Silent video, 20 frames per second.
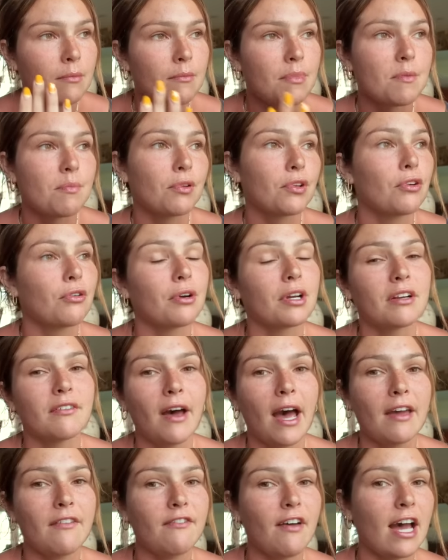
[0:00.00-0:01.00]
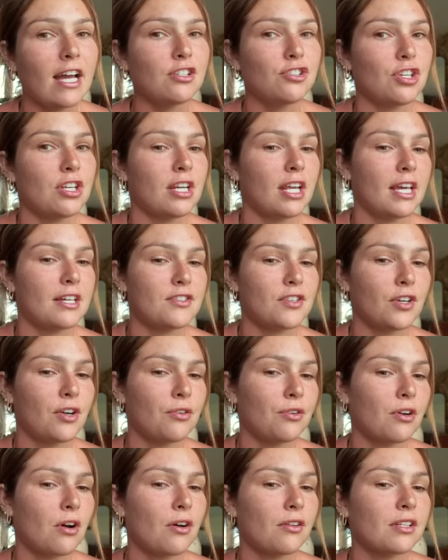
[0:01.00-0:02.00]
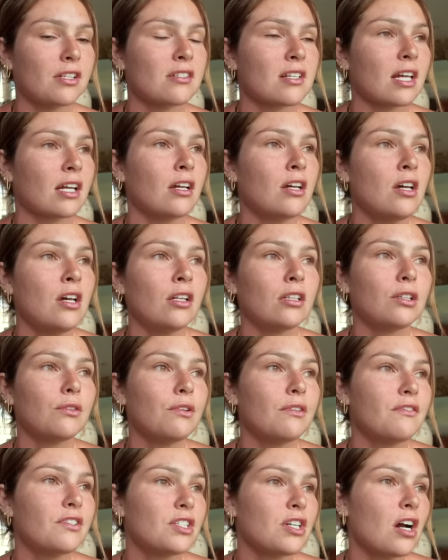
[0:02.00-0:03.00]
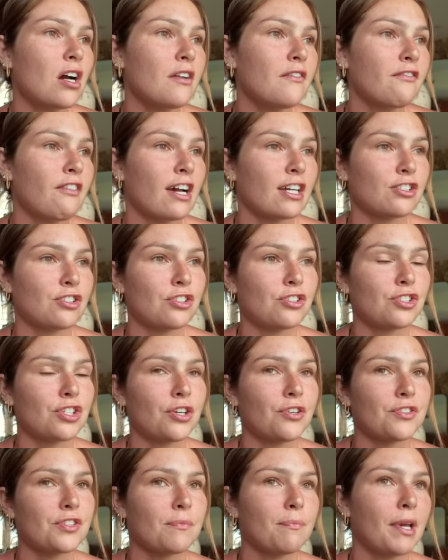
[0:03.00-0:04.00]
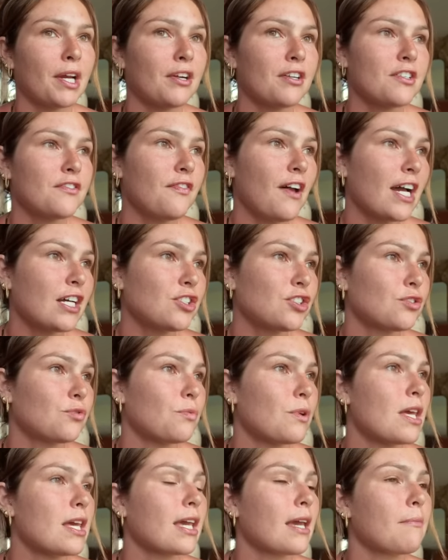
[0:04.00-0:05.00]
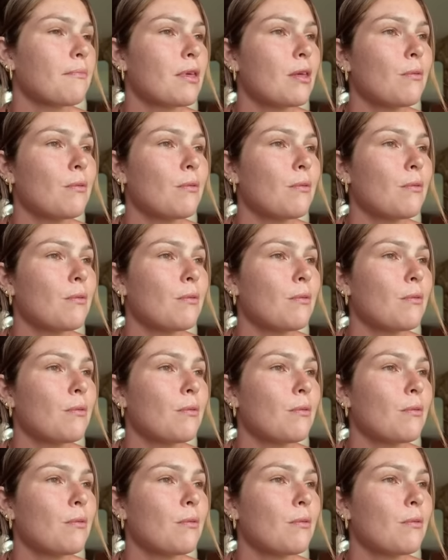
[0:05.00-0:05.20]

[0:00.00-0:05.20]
People who are in high fashion get to go to all these like Louis Vuitton fashion shows and Paris Fashion Week, and